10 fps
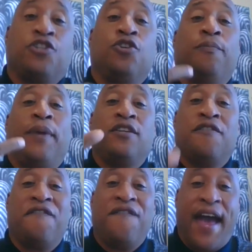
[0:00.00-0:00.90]
a new
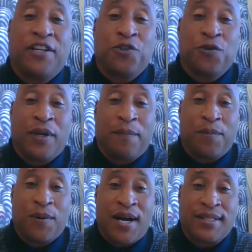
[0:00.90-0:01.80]
manufacturing
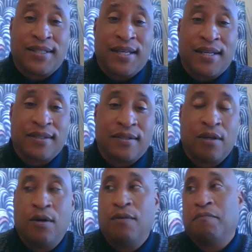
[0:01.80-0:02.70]
process.
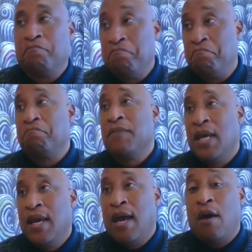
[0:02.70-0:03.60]
Oh,
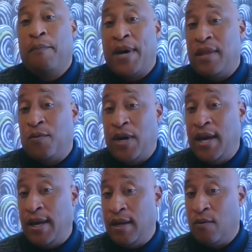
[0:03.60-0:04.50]
by the
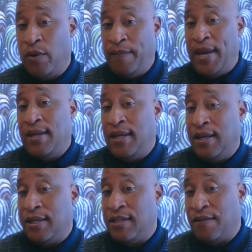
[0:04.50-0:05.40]
way, we may
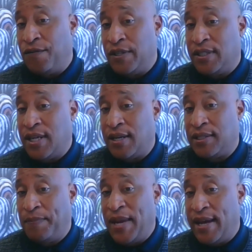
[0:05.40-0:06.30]
need a different set of
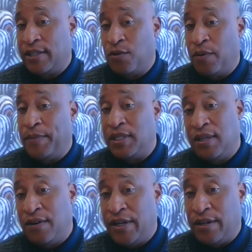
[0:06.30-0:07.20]
specs on
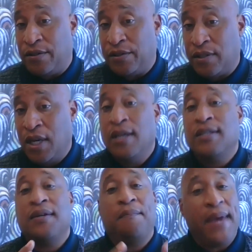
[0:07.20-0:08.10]
materials
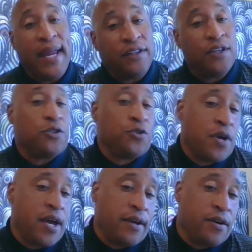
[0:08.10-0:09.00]
to make those
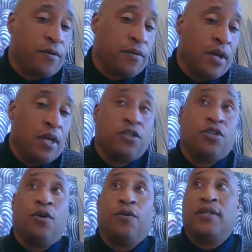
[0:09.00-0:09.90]
triangle.
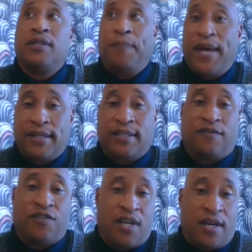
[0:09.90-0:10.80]
So the specs
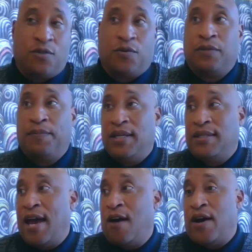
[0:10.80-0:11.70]
have changed, which means
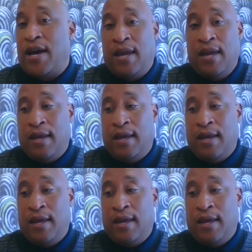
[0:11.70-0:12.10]
how I